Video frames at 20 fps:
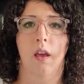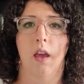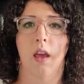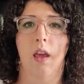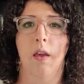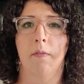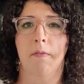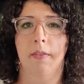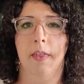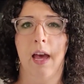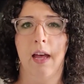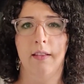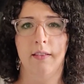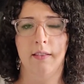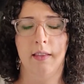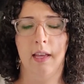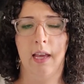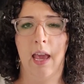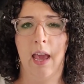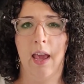If that's
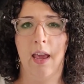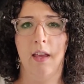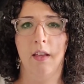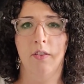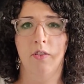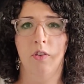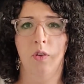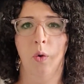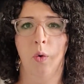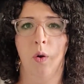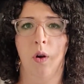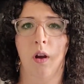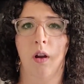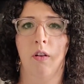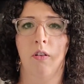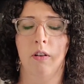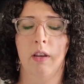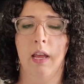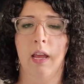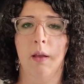the case, your
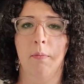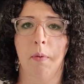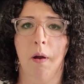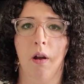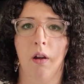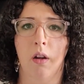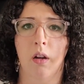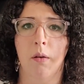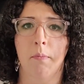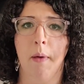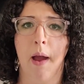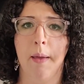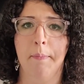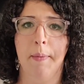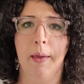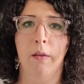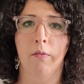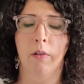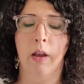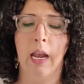critique partner might
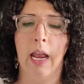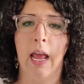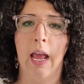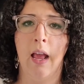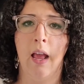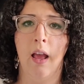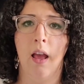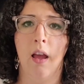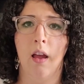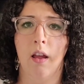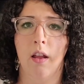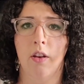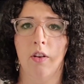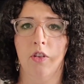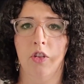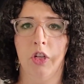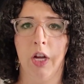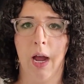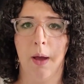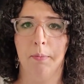be reading
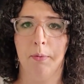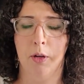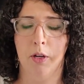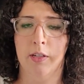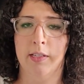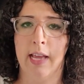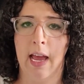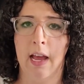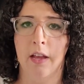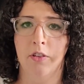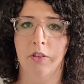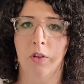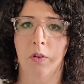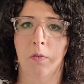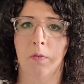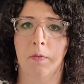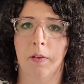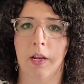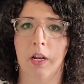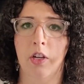chapters as
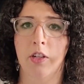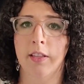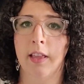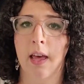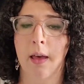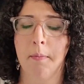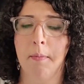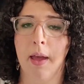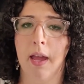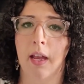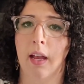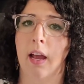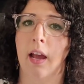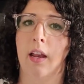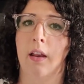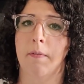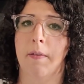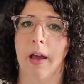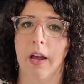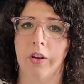you finish them and
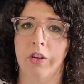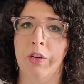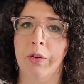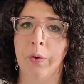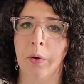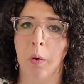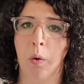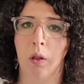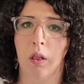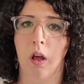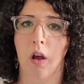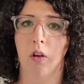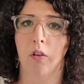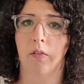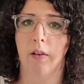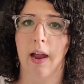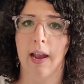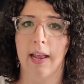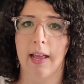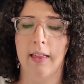kind of as you go along
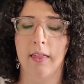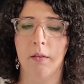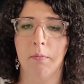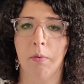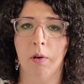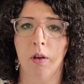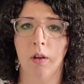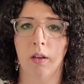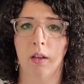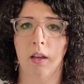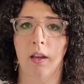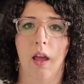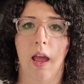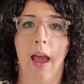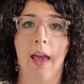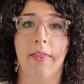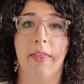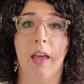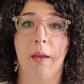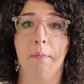writing the book.
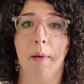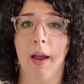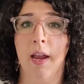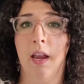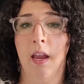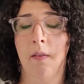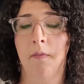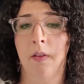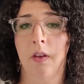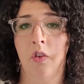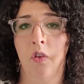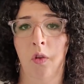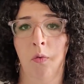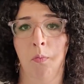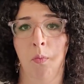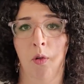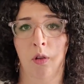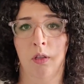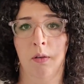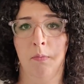And they might even do
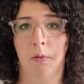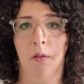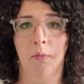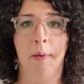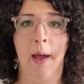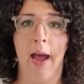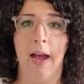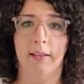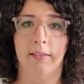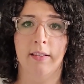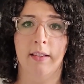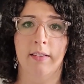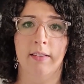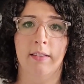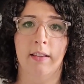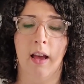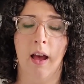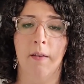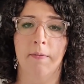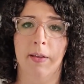multiple
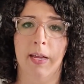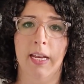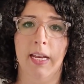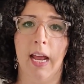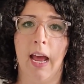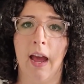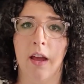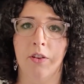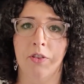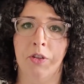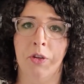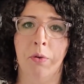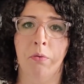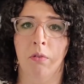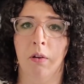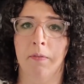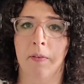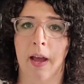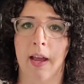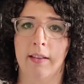passes of it as you
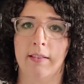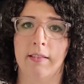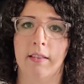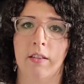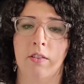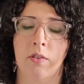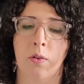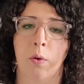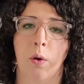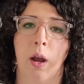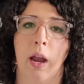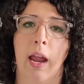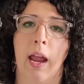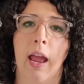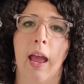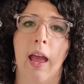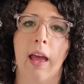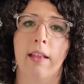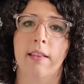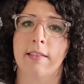revise the story
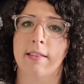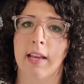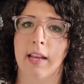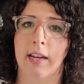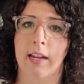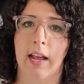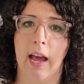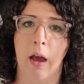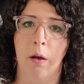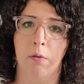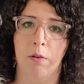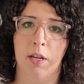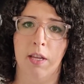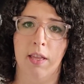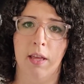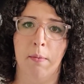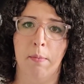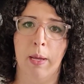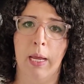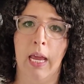and send it out to
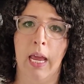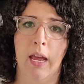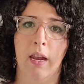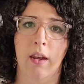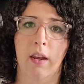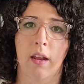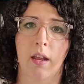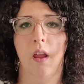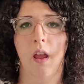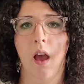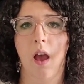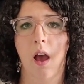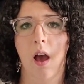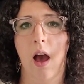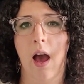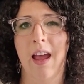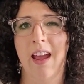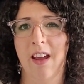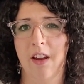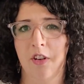them again.
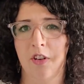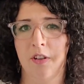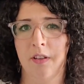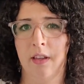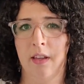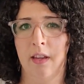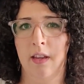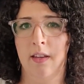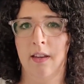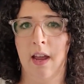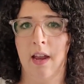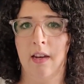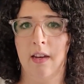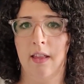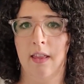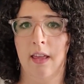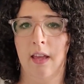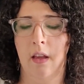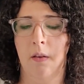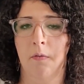I actually tend to
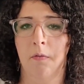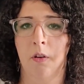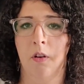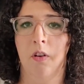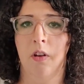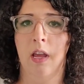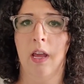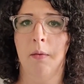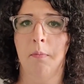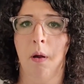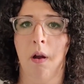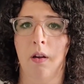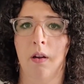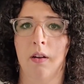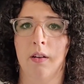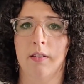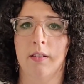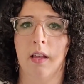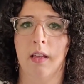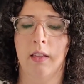think of critique
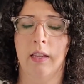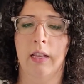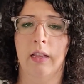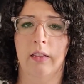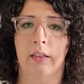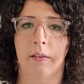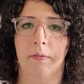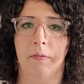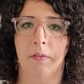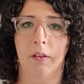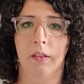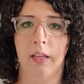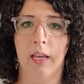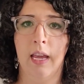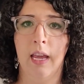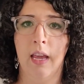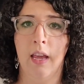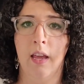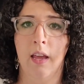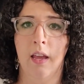partners a little
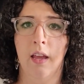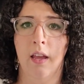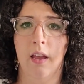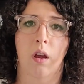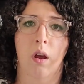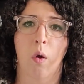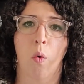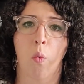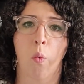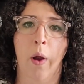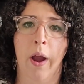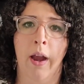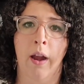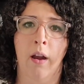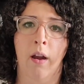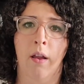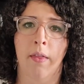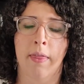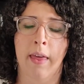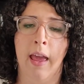differently,
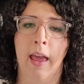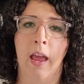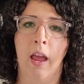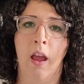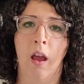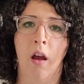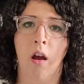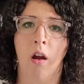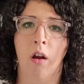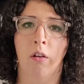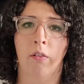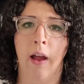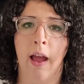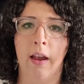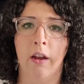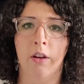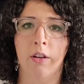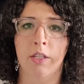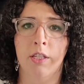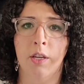where they are
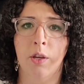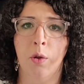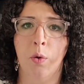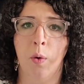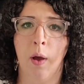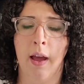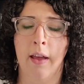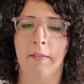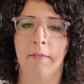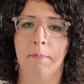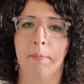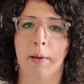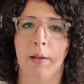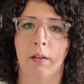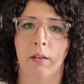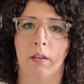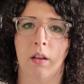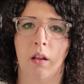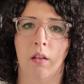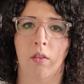writers who I've
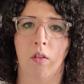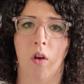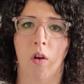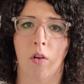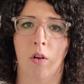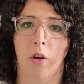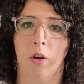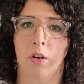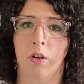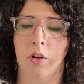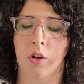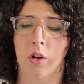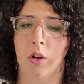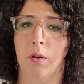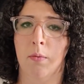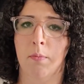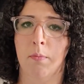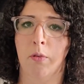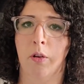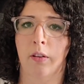built a longer
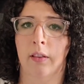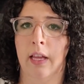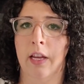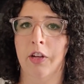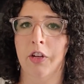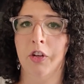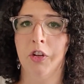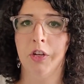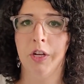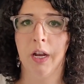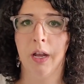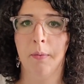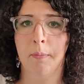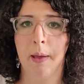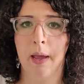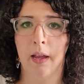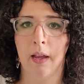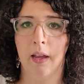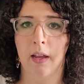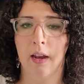term relationship
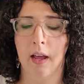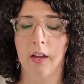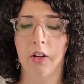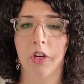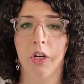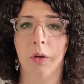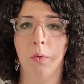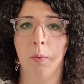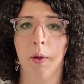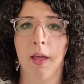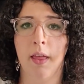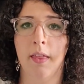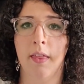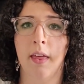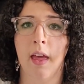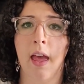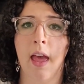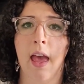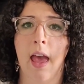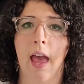and connection with,
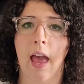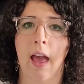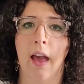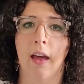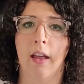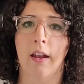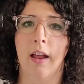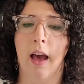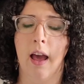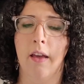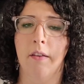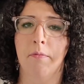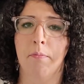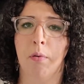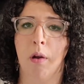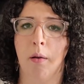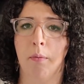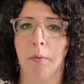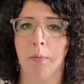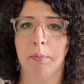and I've
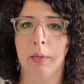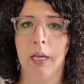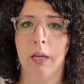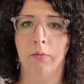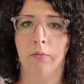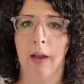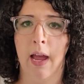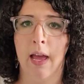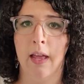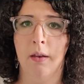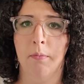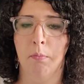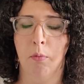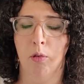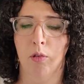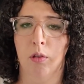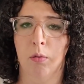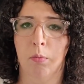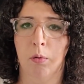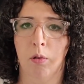probably read
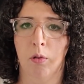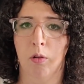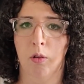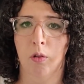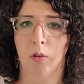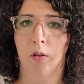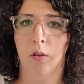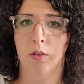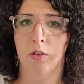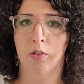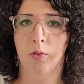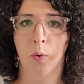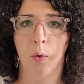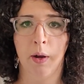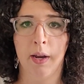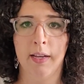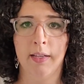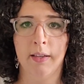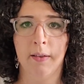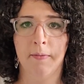multiple
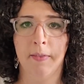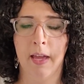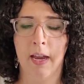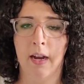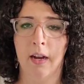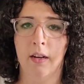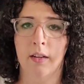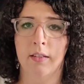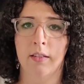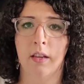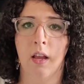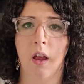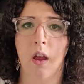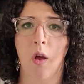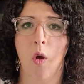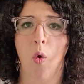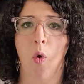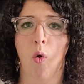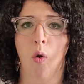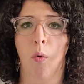stories of theirs,
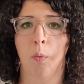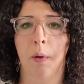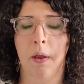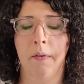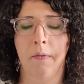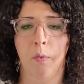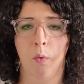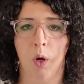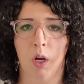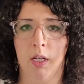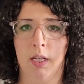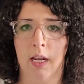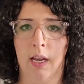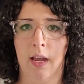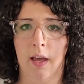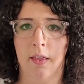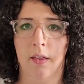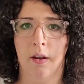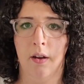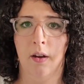or we've worked
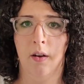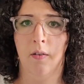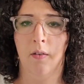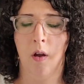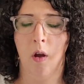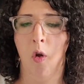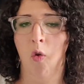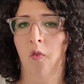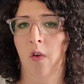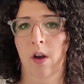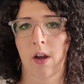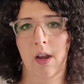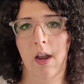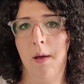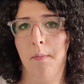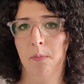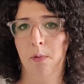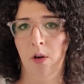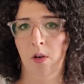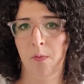together over a
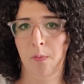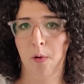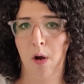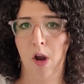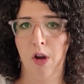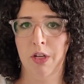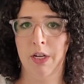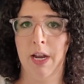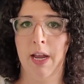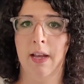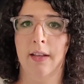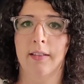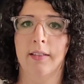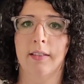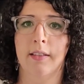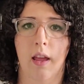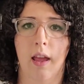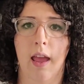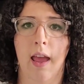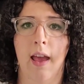number of
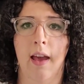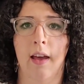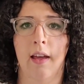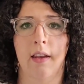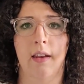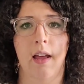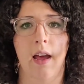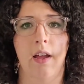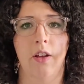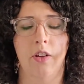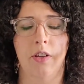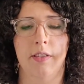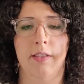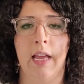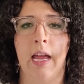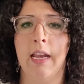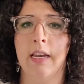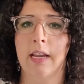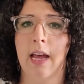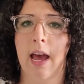projects, and I just
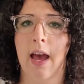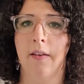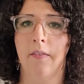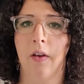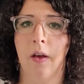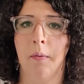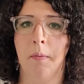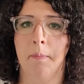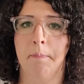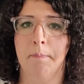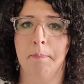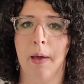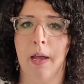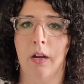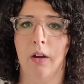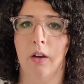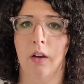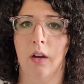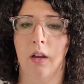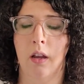tend to have a
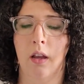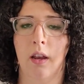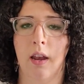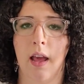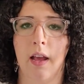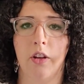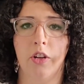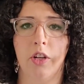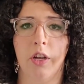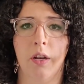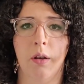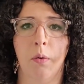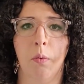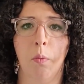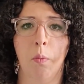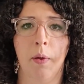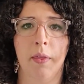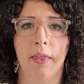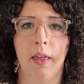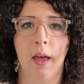better
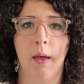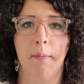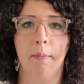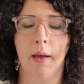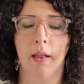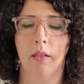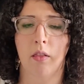connection with them, a